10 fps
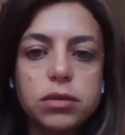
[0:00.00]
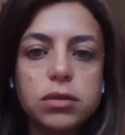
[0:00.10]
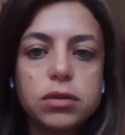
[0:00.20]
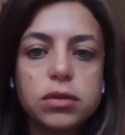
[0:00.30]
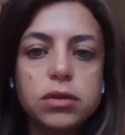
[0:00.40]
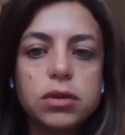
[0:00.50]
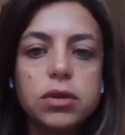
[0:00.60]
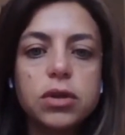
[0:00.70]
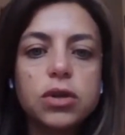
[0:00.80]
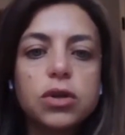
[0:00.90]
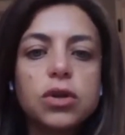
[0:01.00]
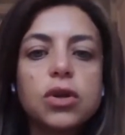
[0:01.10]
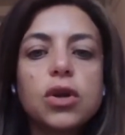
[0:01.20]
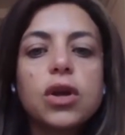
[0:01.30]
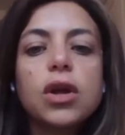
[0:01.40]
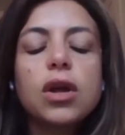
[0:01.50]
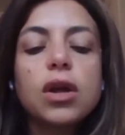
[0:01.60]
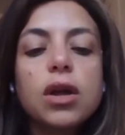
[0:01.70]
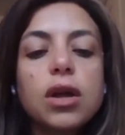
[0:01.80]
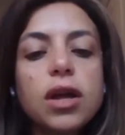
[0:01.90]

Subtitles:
(silence)